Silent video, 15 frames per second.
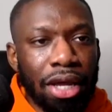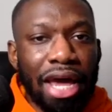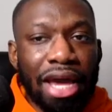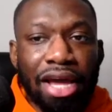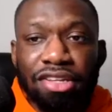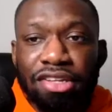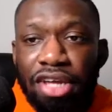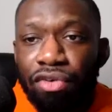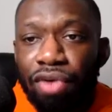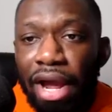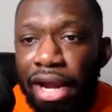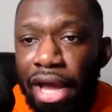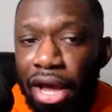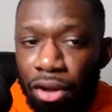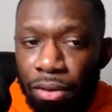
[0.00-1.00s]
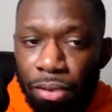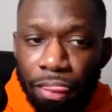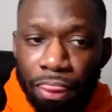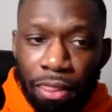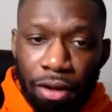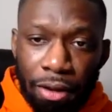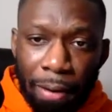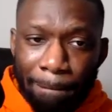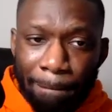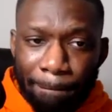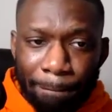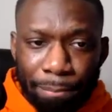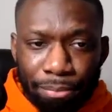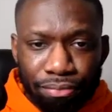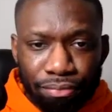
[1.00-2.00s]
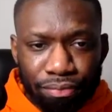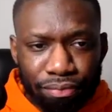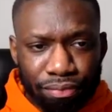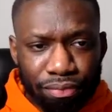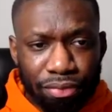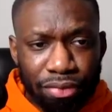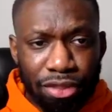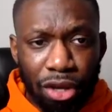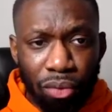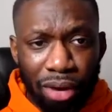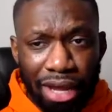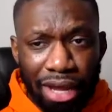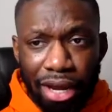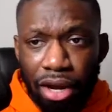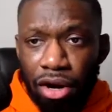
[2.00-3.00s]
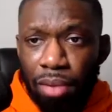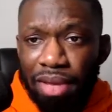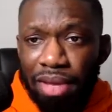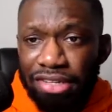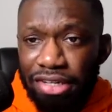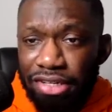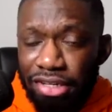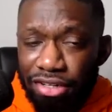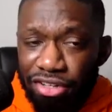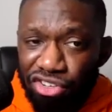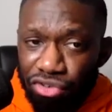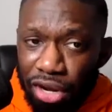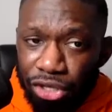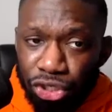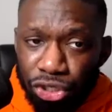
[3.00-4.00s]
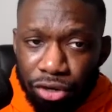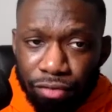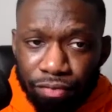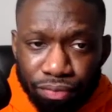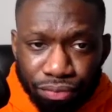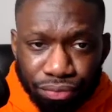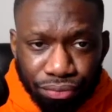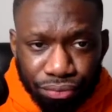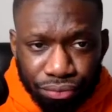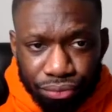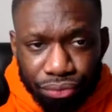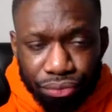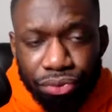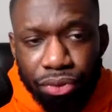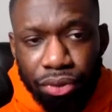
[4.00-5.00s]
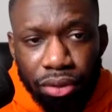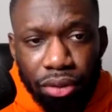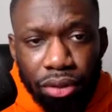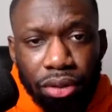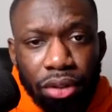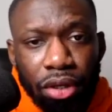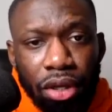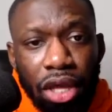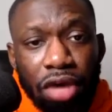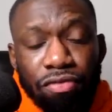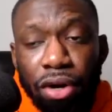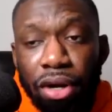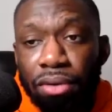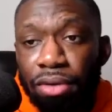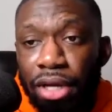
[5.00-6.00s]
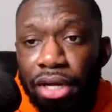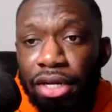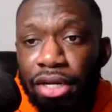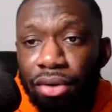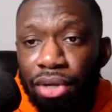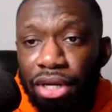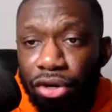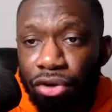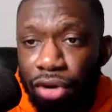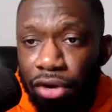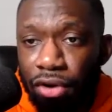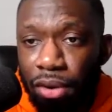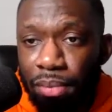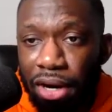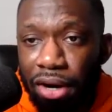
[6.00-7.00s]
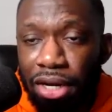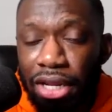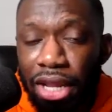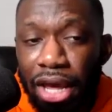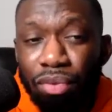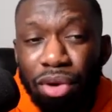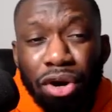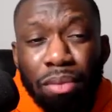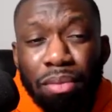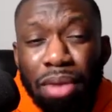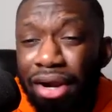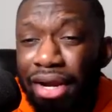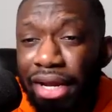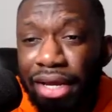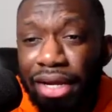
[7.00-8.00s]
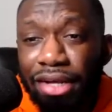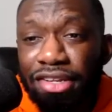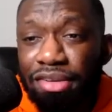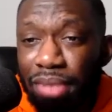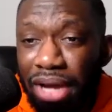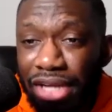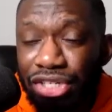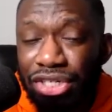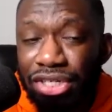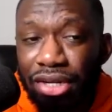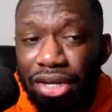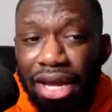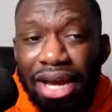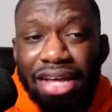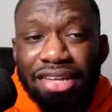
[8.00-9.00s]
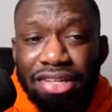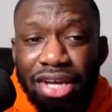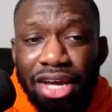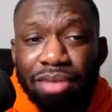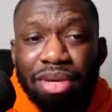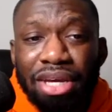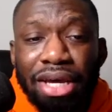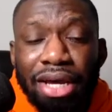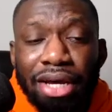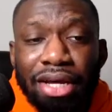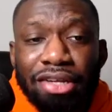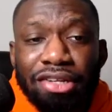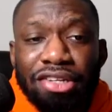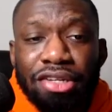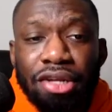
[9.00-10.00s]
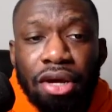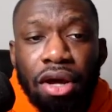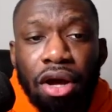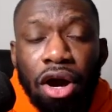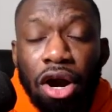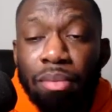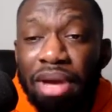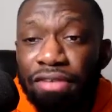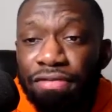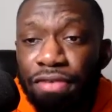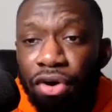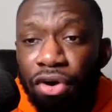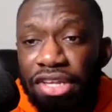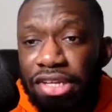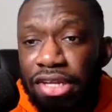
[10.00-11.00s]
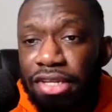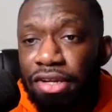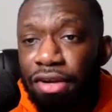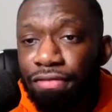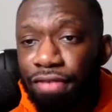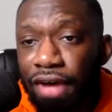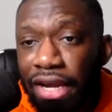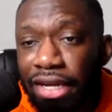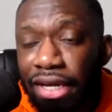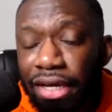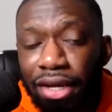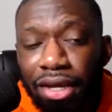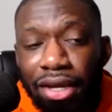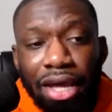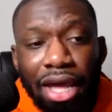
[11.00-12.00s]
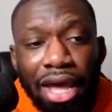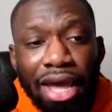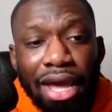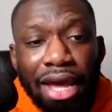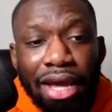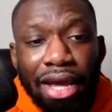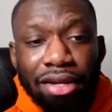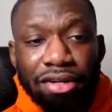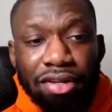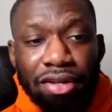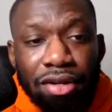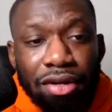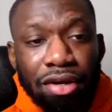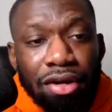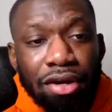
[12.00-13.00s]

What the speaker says: Like I said right now, the way that our business is structured, if we're going to deal with a credit repair client, we don't market it as much, like I said, because our main focus is the funding and